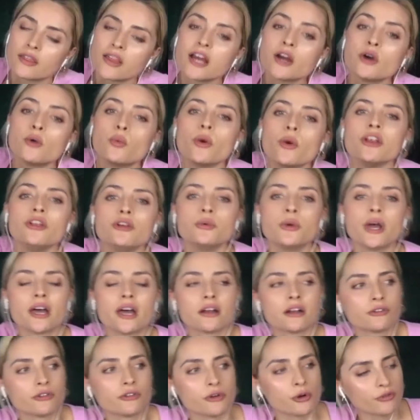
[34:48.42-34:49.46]
when you get
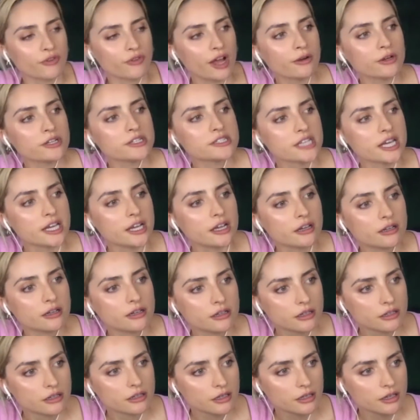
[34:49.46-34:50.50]
coronavirus, like
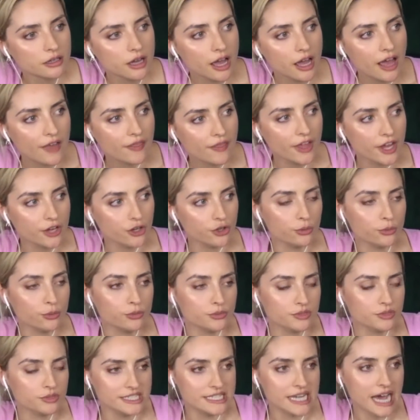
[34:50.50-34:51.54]
and then you
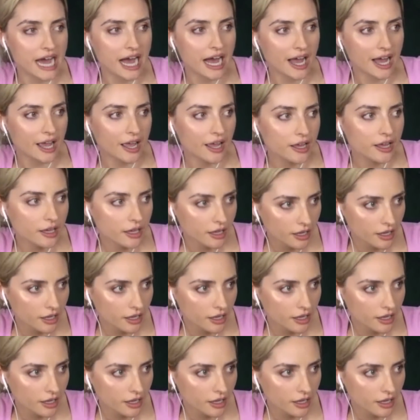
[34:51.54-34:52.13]
die,